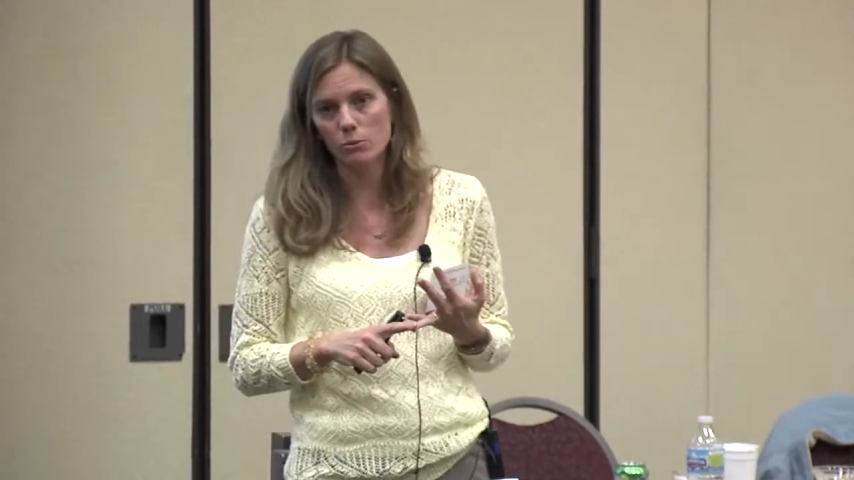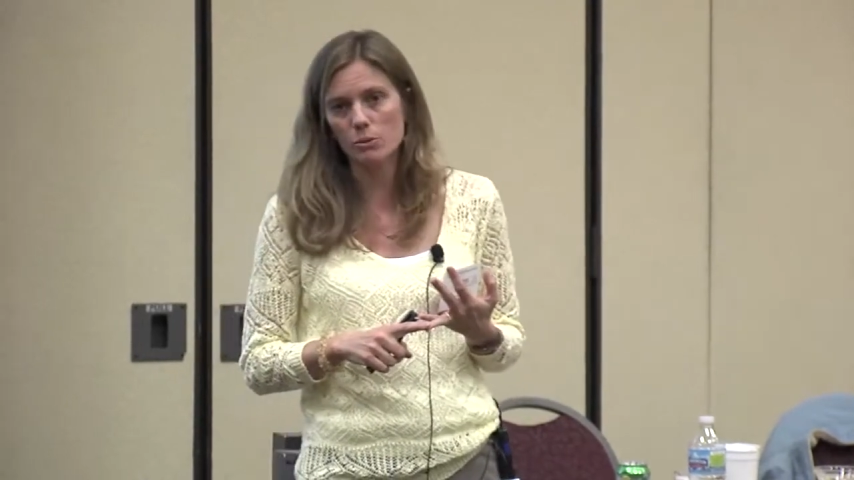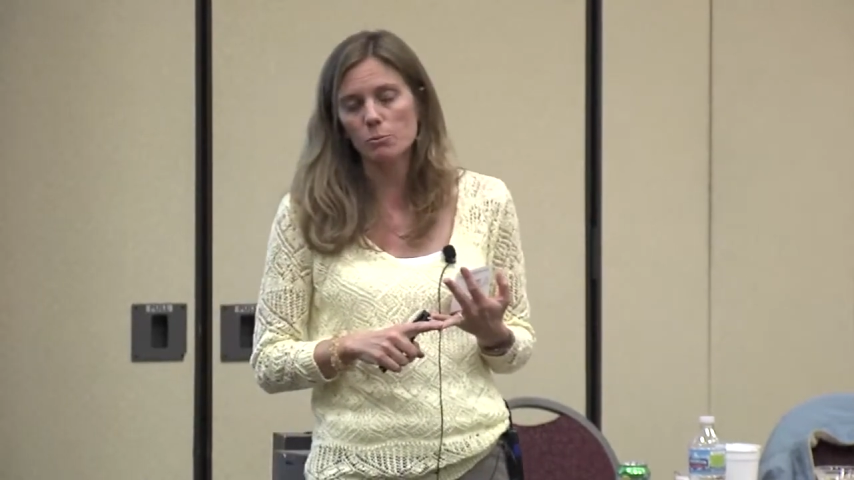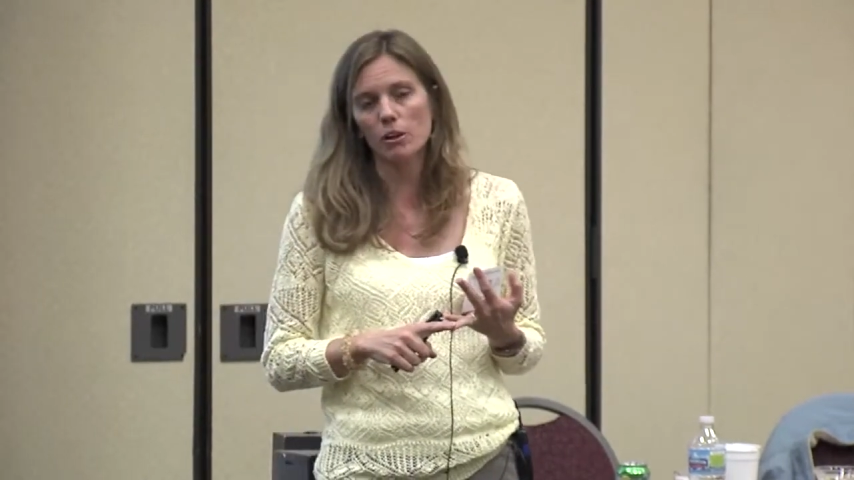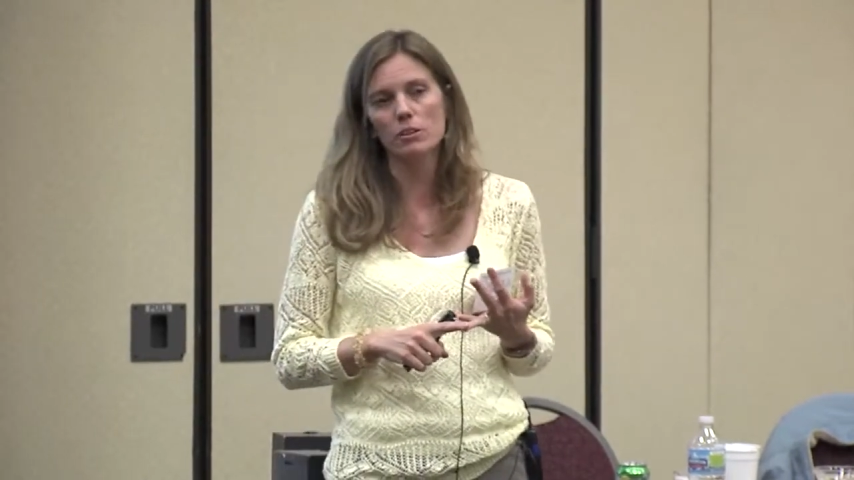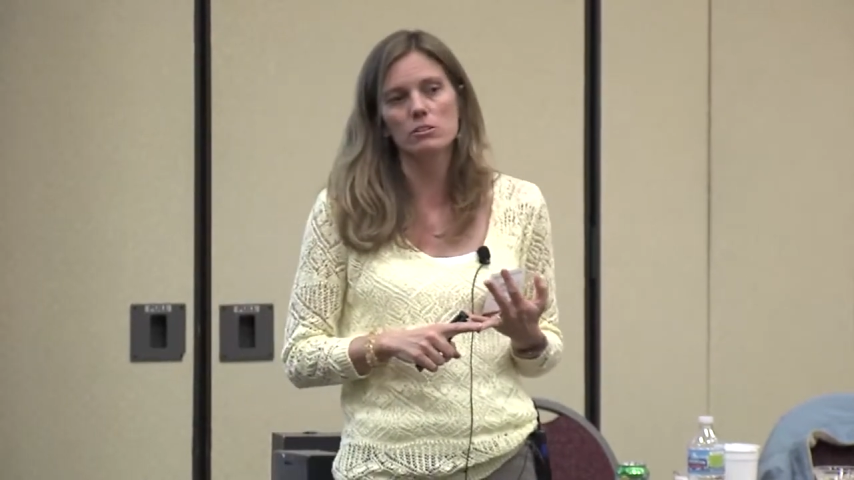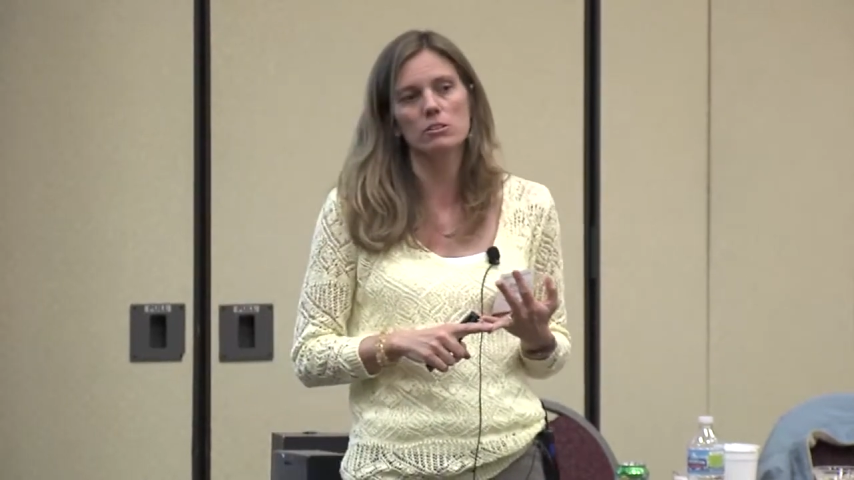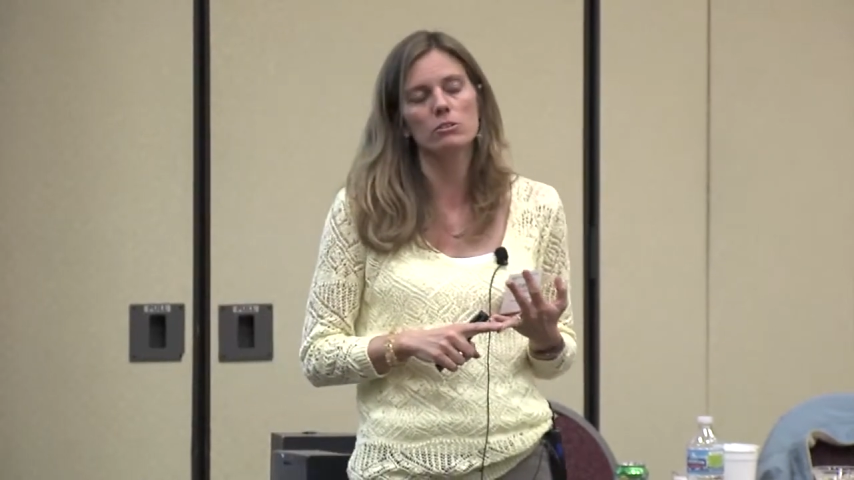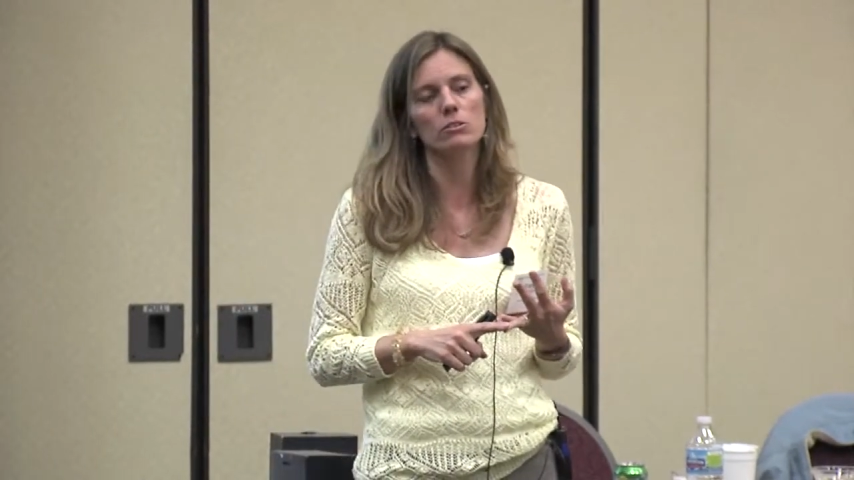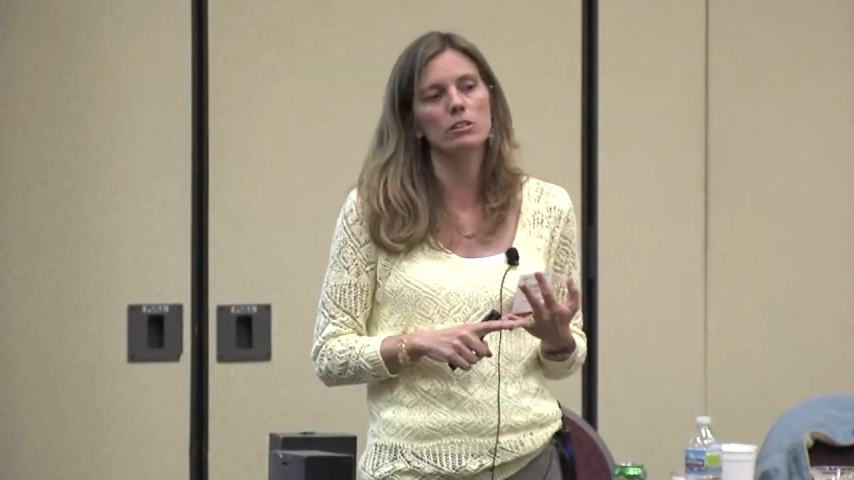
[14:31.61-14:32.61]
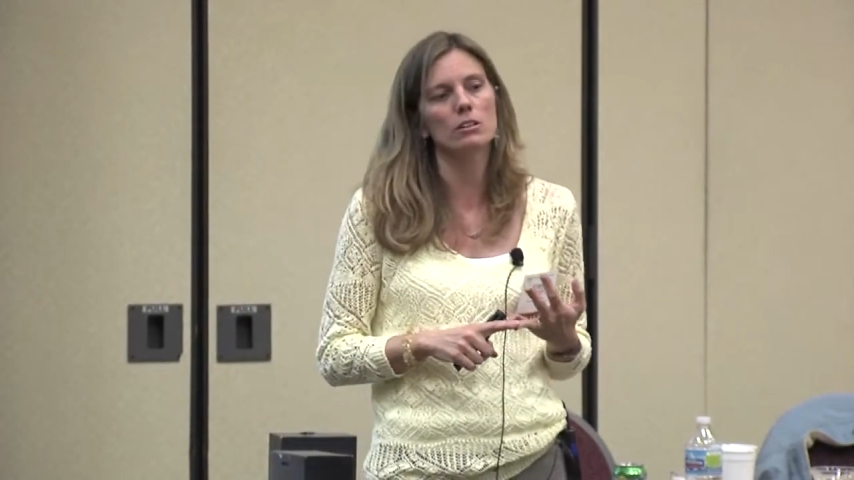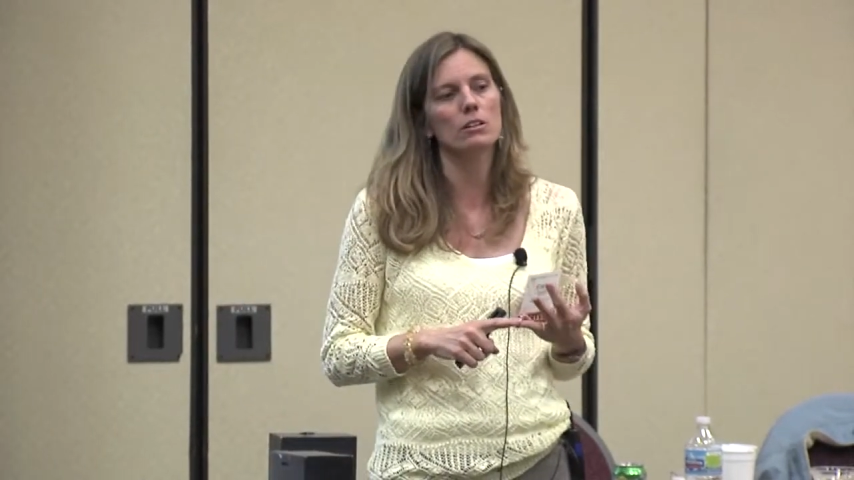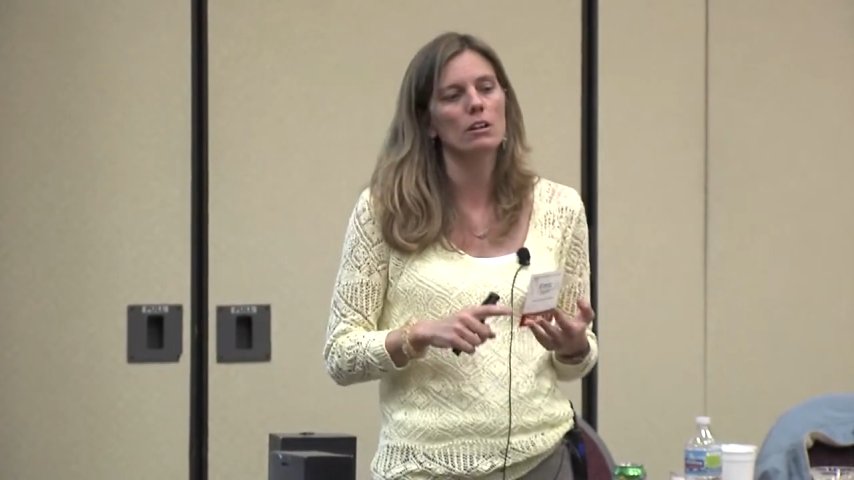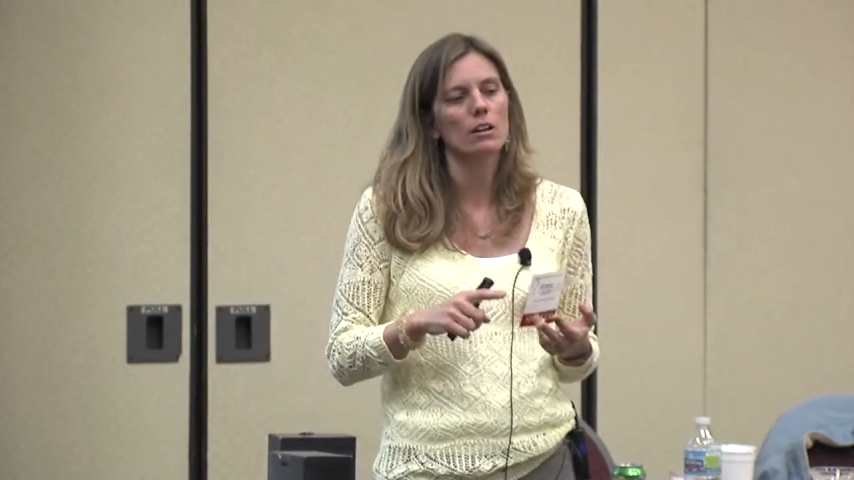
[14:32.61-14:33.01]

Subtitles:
was prosecuted.